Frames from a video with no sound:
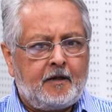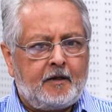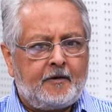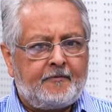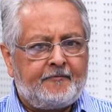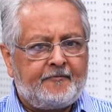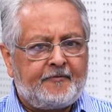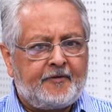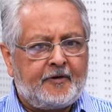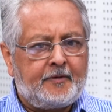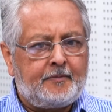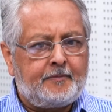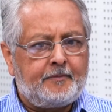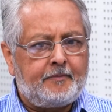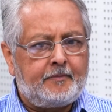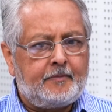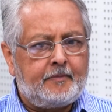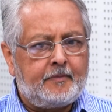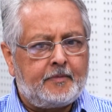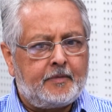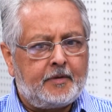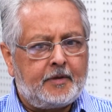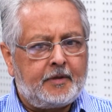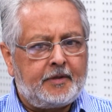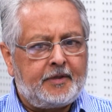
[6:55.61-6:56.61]

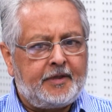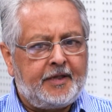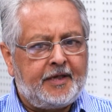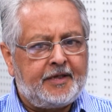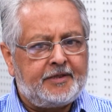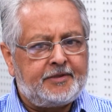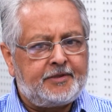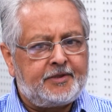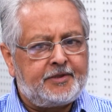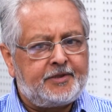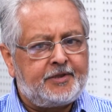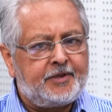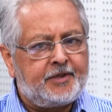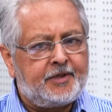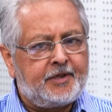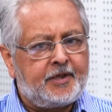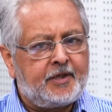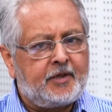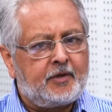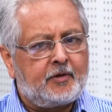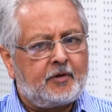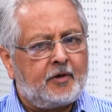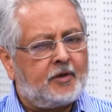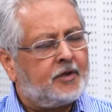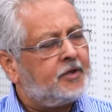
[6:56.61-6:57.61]
From the
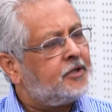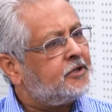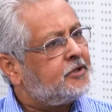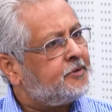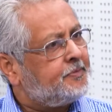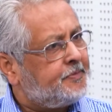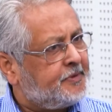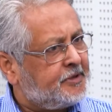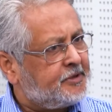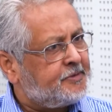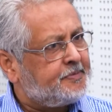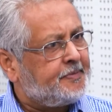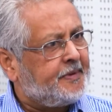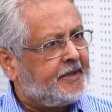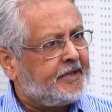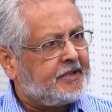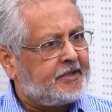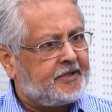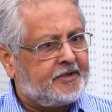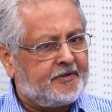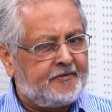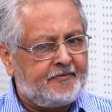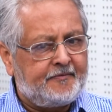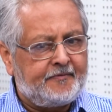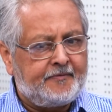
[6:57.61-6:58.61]
engineering college
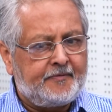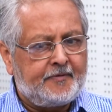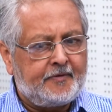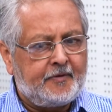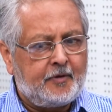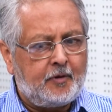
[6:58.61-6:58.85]
perspective,